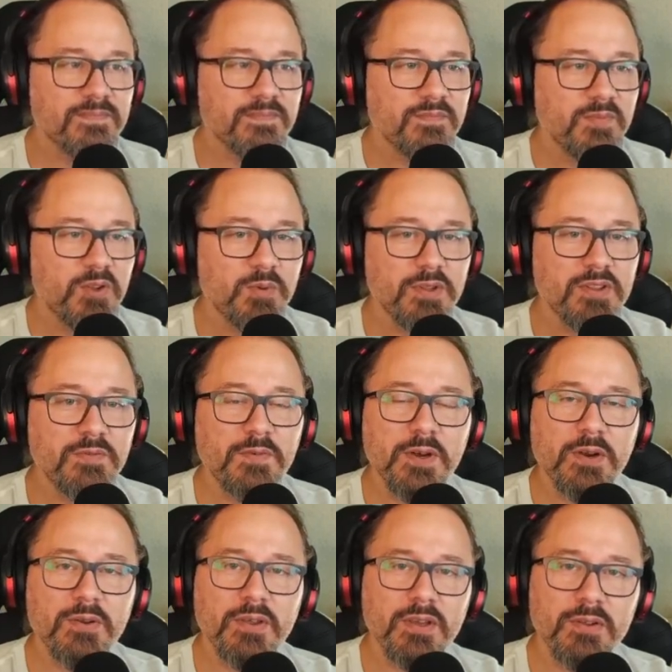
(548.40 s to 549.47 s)
well, what the
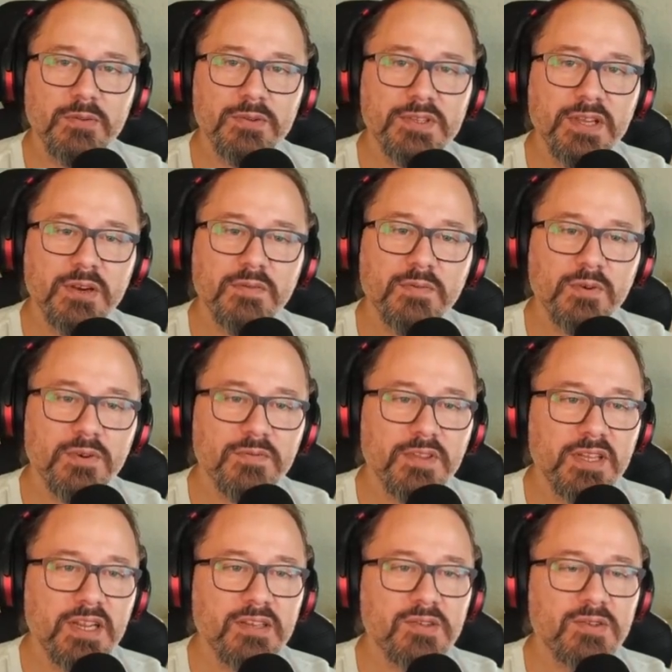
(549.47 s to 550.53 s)
fuck are the healers there for? If the
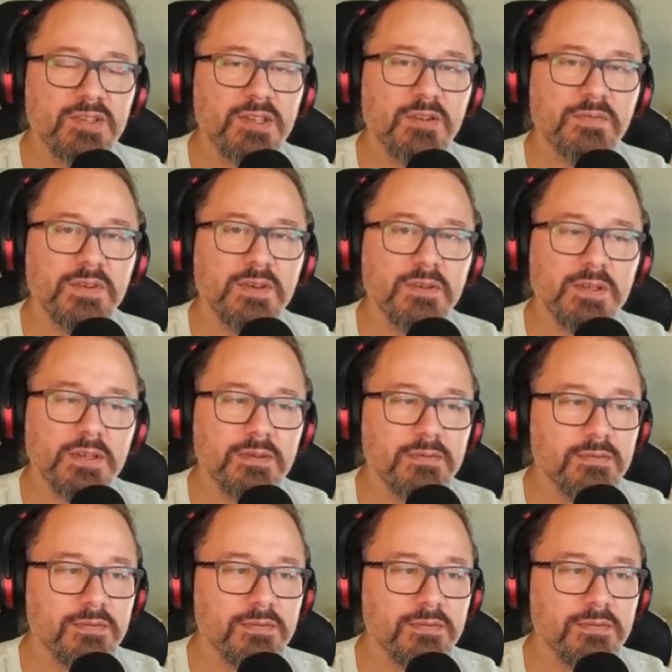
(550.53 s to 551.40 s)
tanks are self-healing,